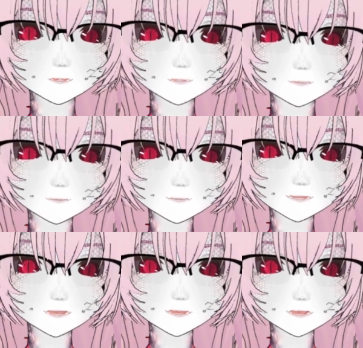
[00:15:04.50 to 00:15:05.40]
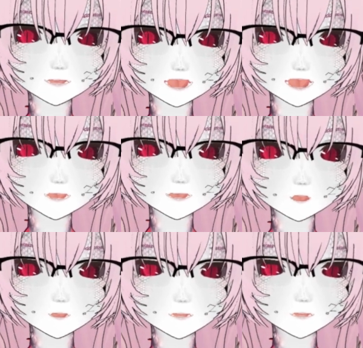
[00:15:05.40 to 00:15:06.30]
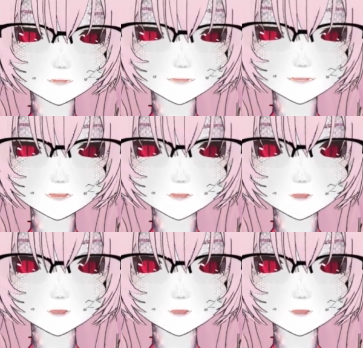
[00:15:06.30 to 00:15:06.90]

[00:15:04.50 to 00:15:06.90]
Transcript: He gets a telepathic ping